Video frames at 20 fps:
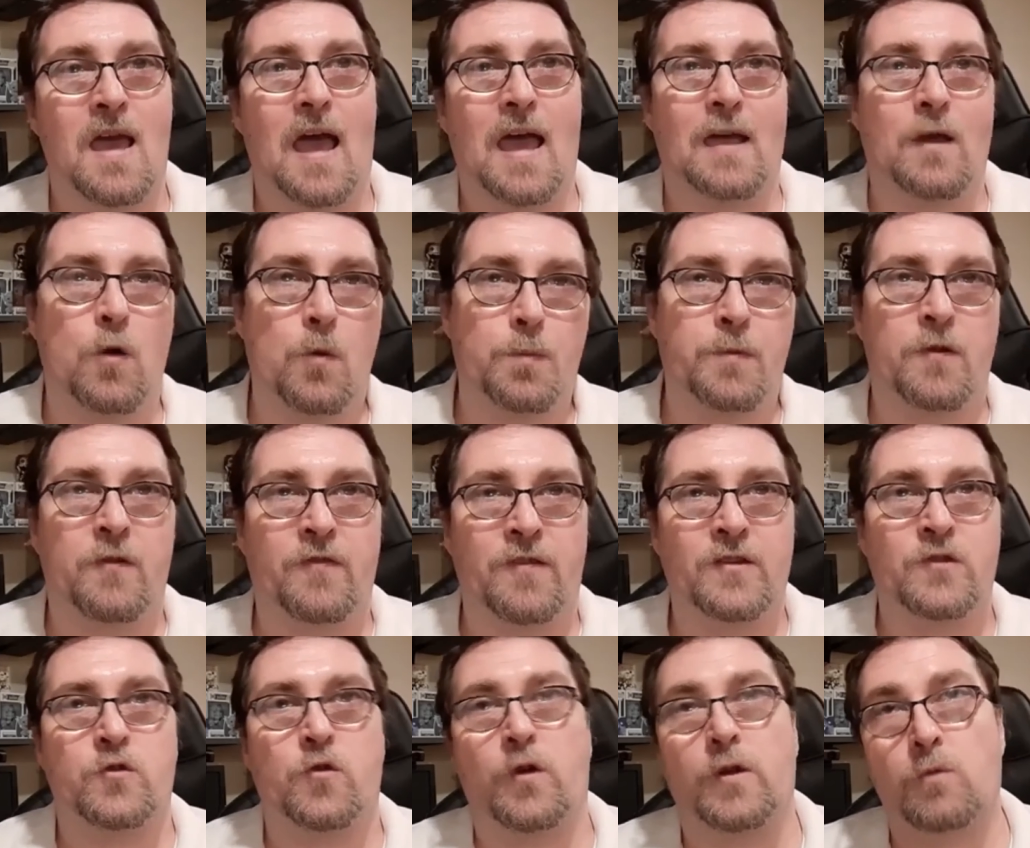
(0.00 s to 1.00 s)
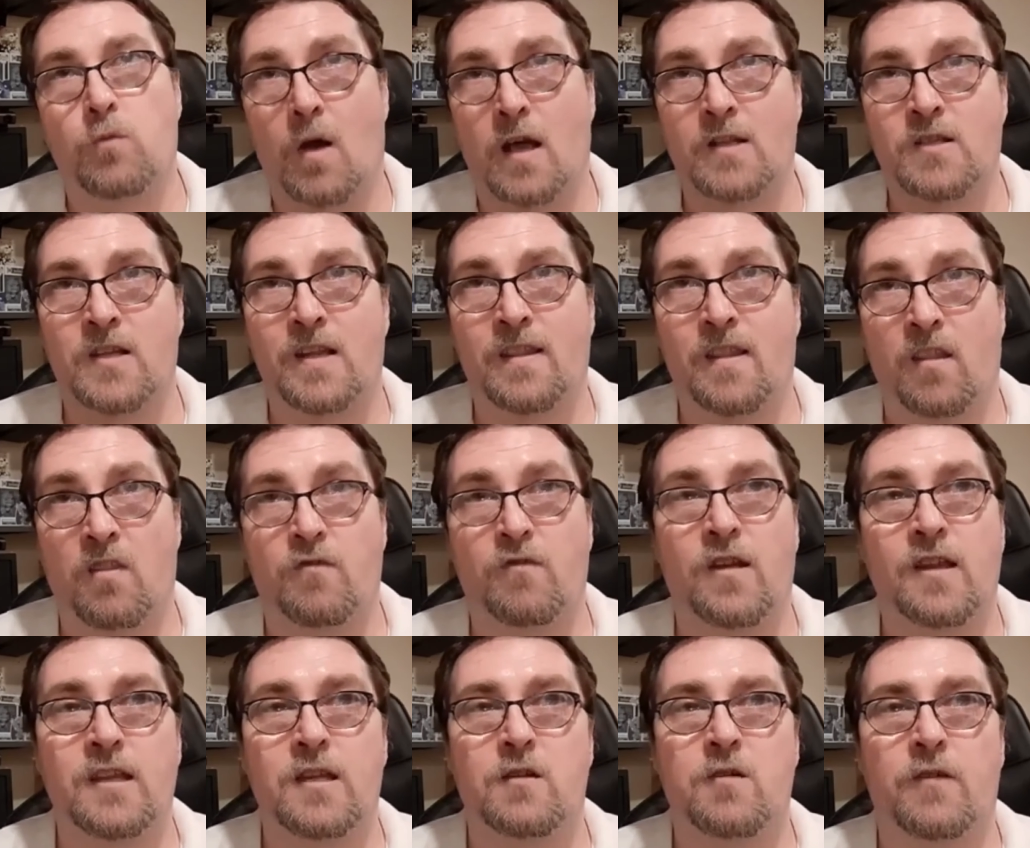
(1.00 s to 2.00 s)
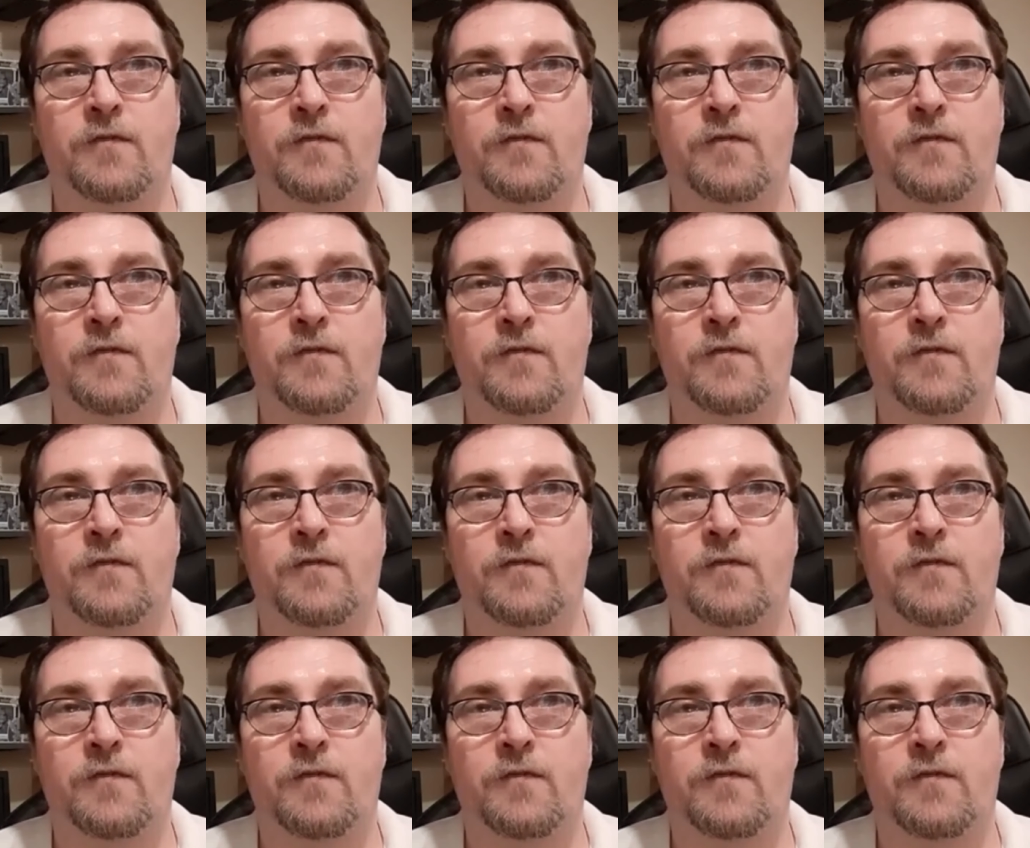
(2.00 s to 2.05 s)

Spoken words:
I hope you've enjoyed watching this video.